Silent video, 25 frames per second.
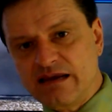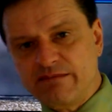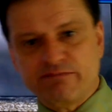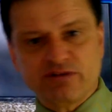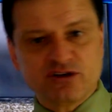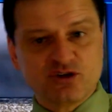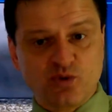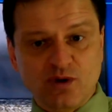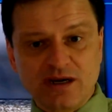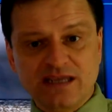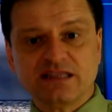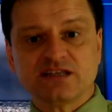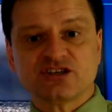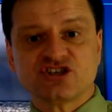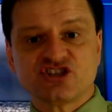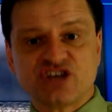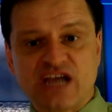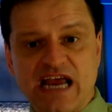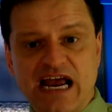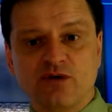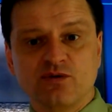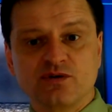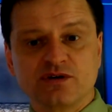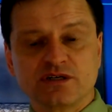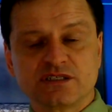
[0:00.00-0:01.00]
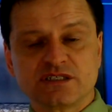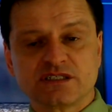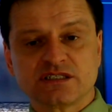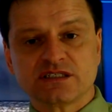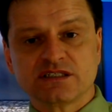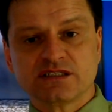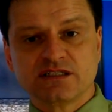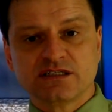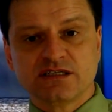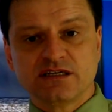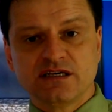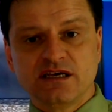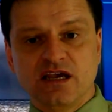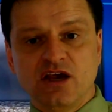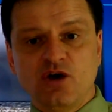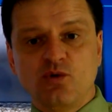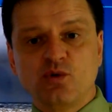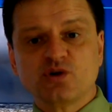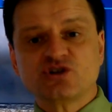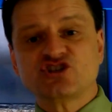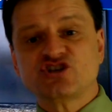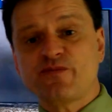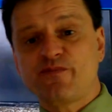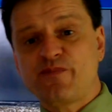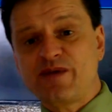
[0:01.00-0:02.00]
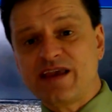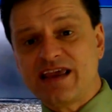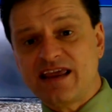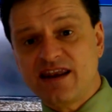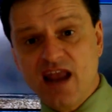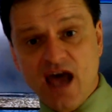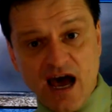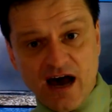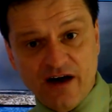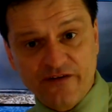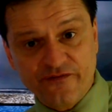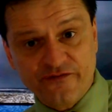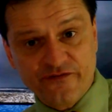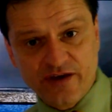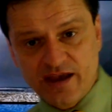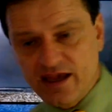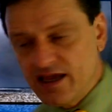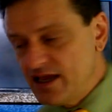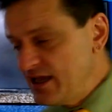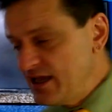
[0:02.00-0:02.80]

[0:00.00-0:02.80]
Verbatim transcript: in between the showers, which should be enough